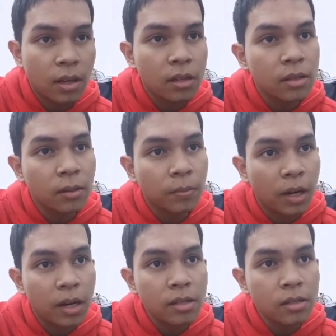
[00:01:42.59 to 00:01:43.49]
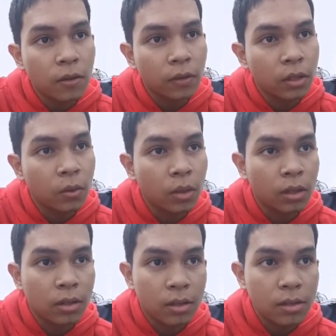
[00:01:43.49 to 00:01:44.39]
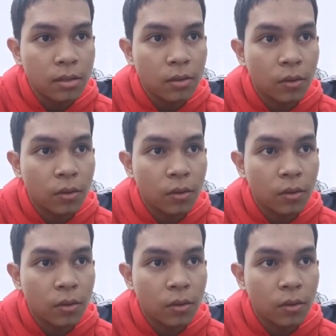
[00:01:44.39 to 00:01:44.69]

as the price of the good increase,